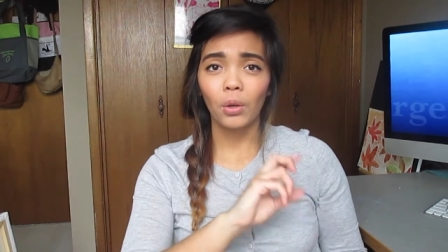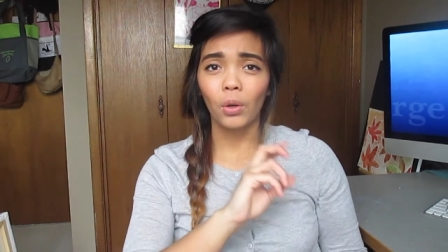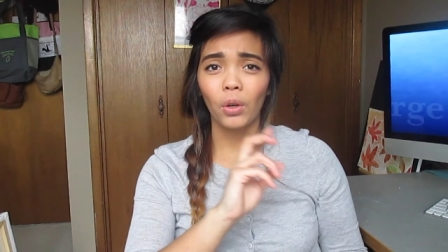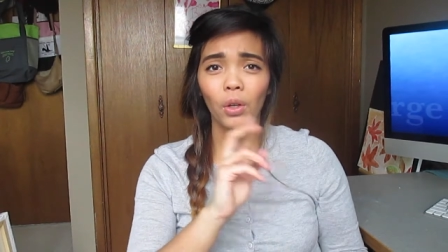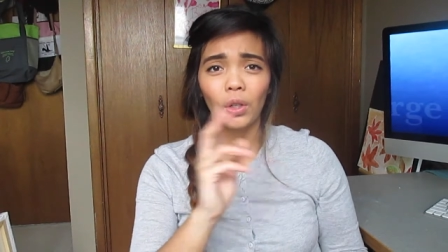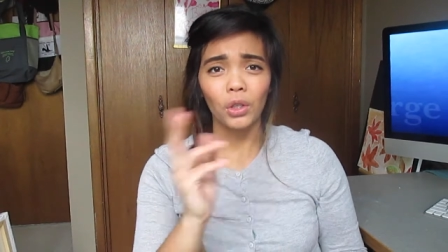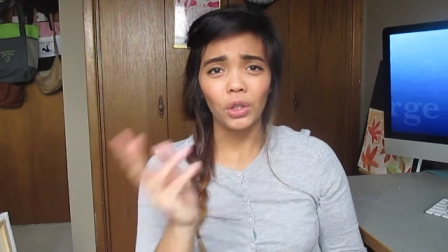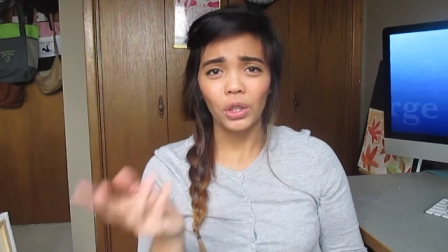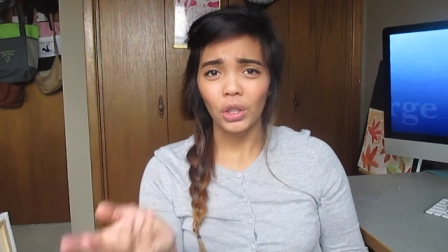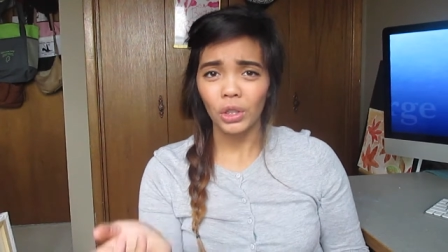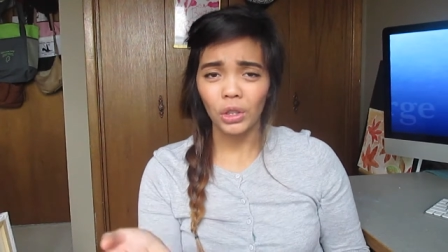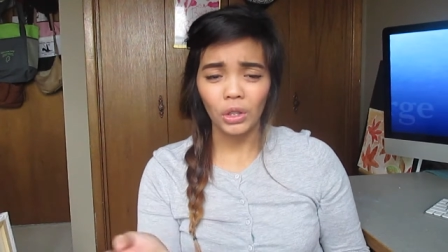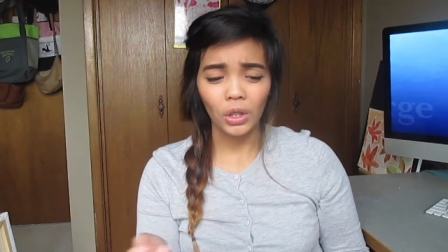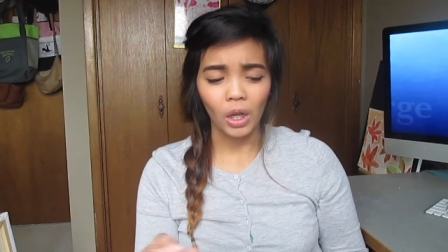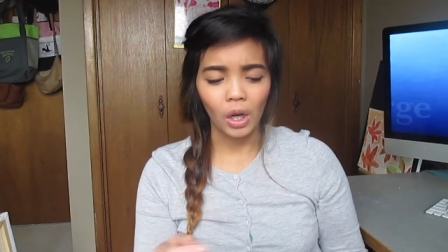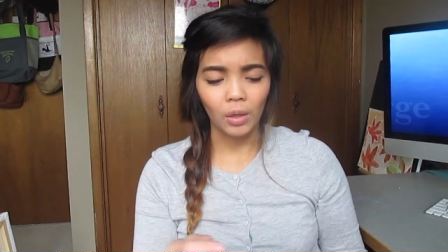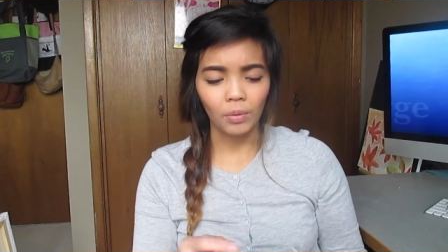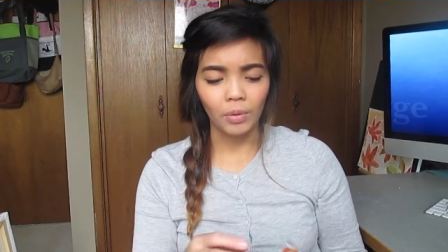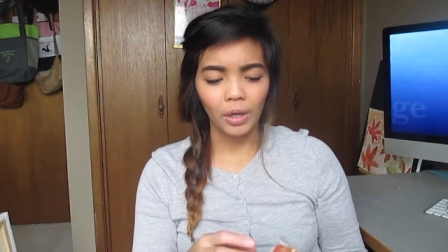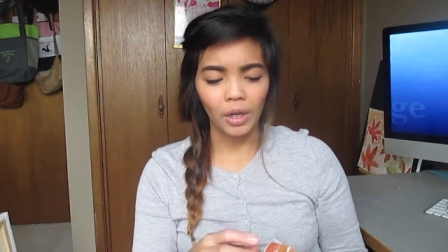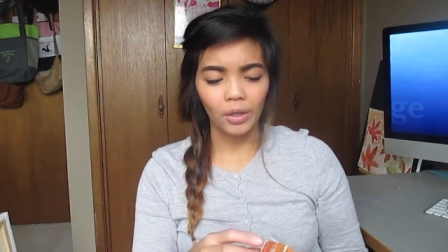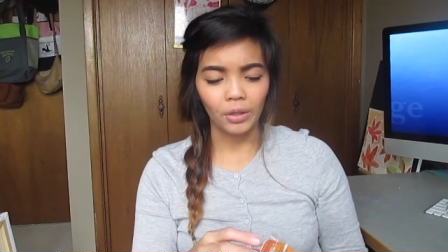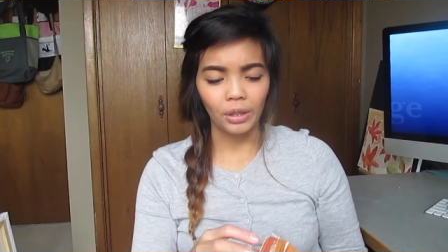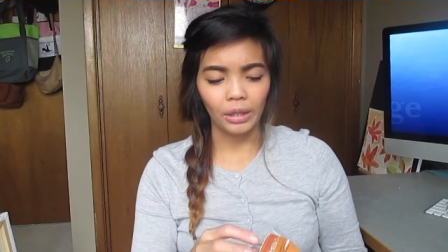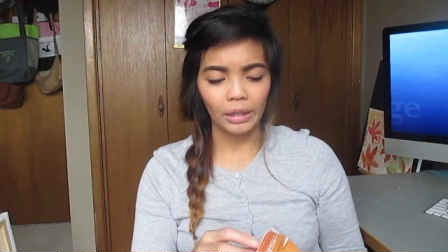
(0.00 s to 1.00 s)
or just not
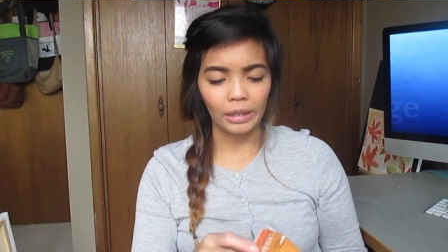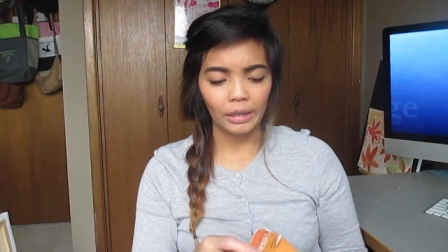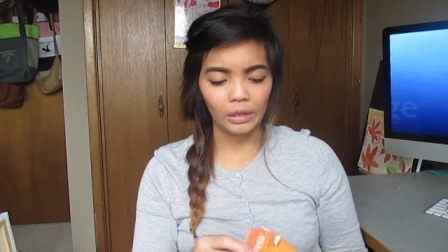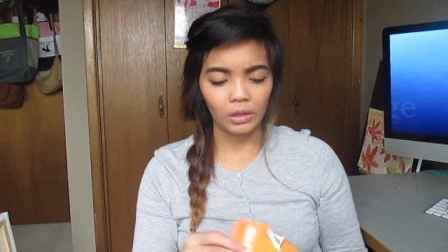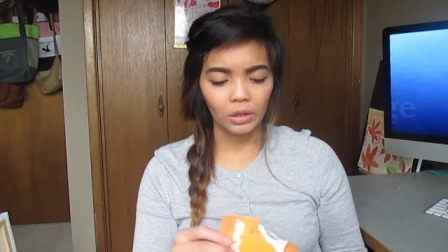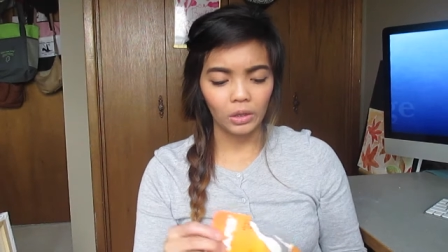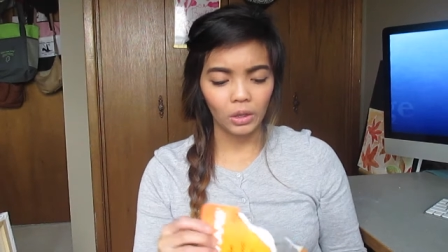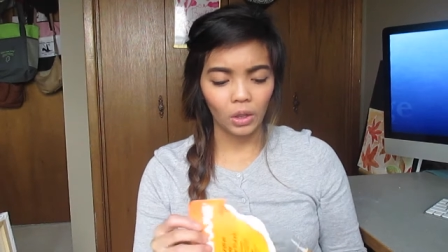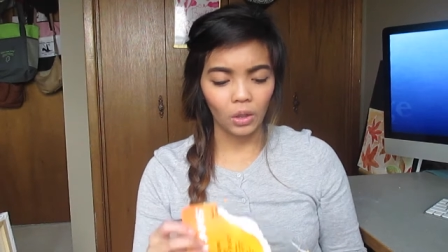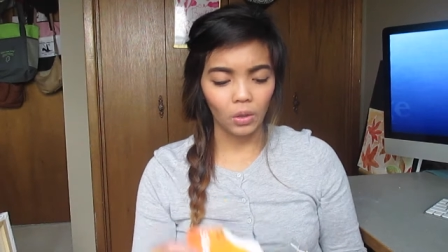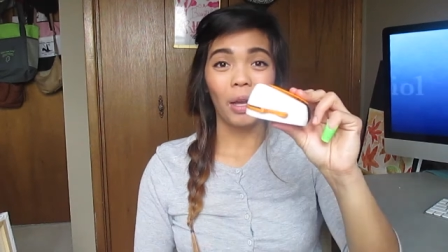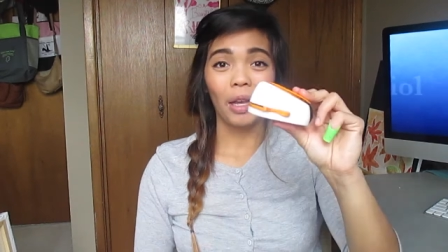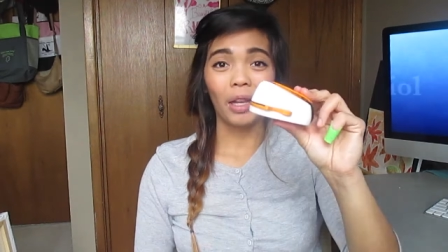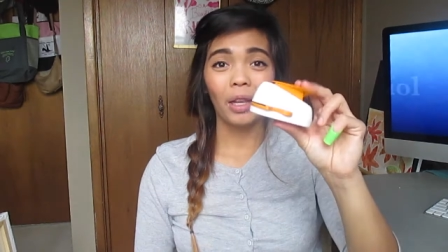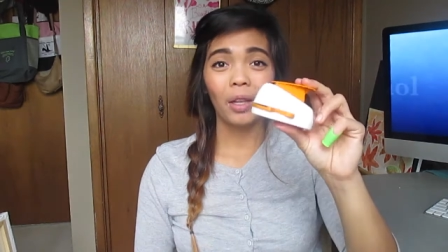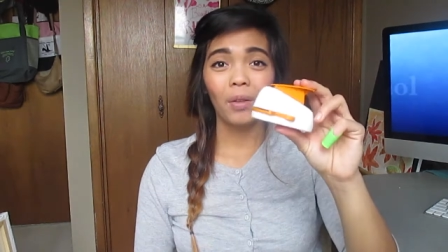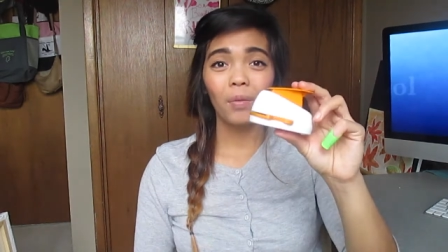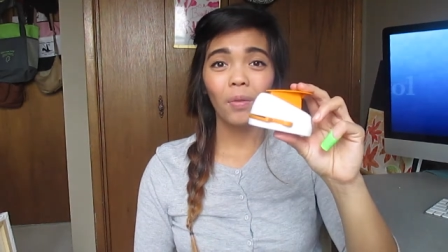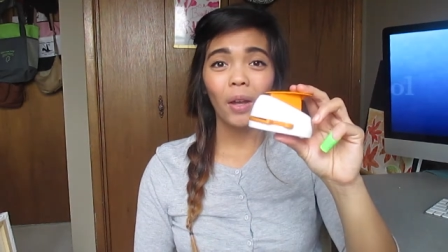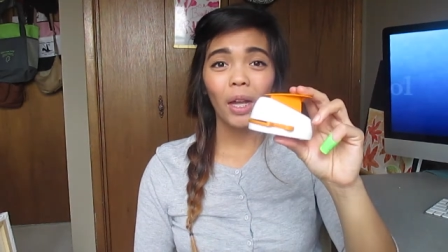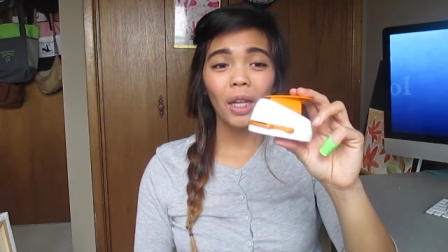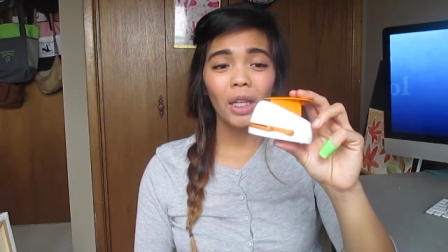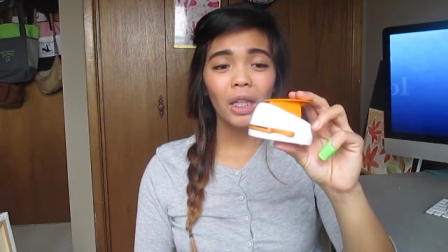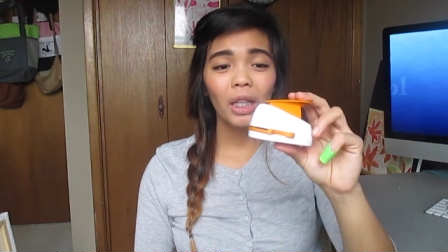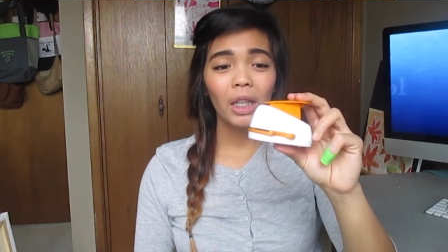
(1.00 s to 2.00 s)
rounded and so I can
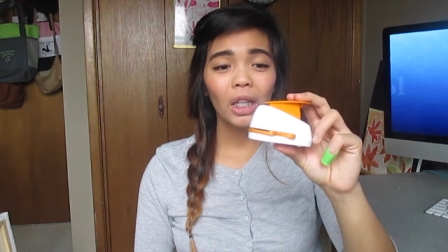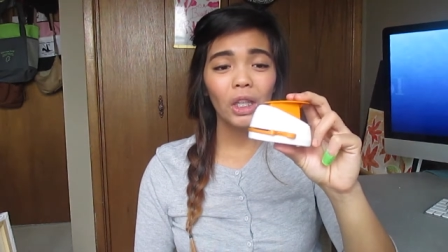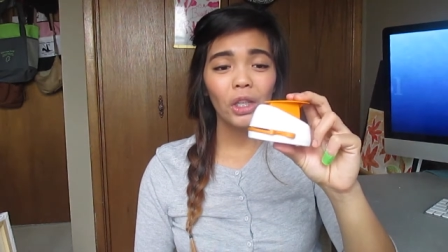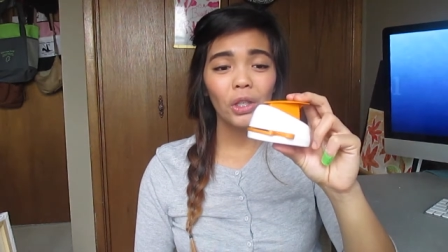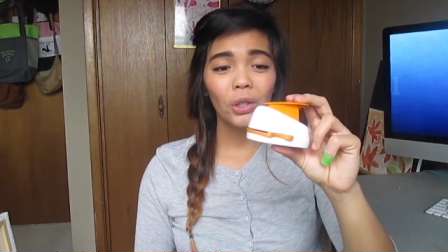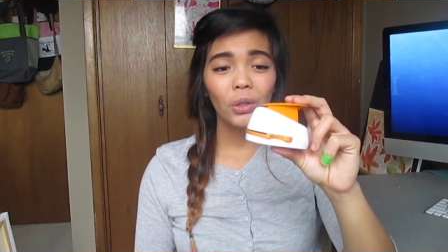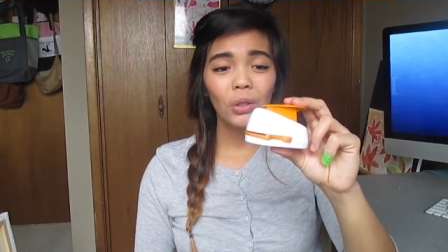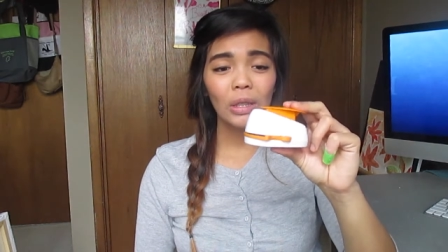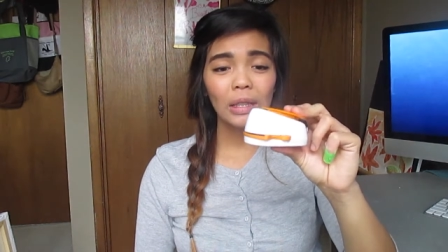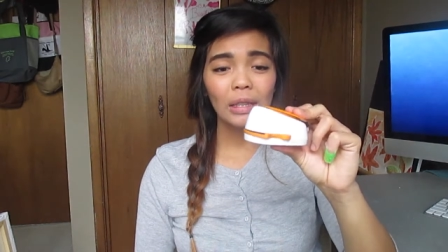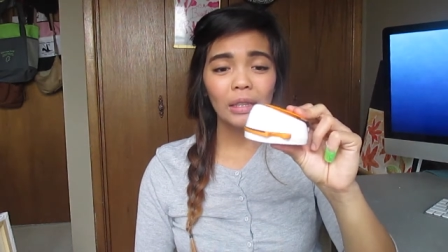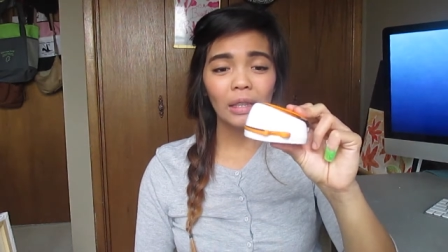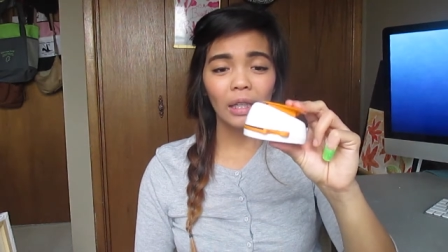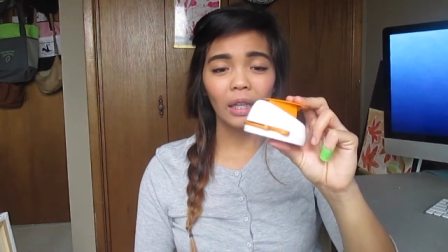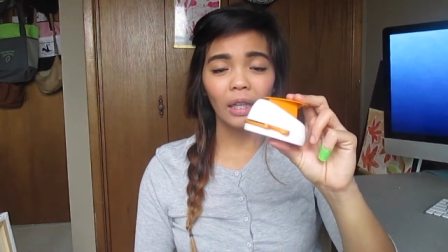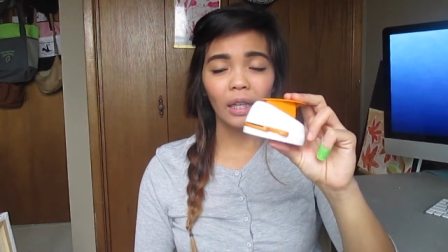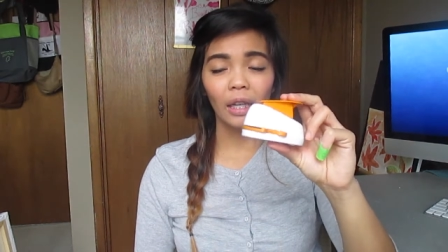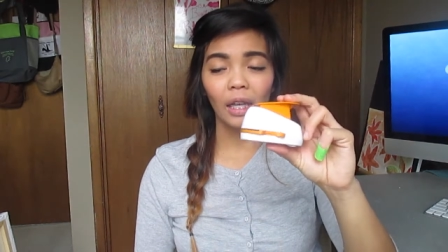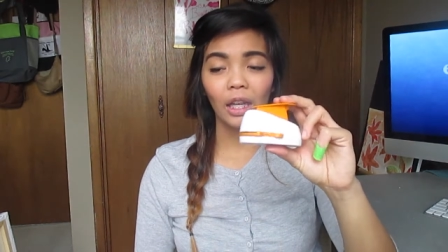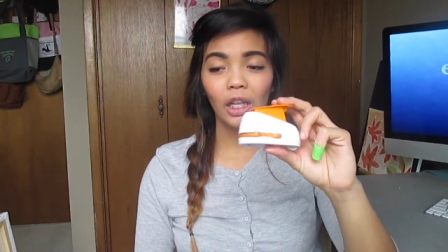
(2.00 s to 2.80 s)
finally use it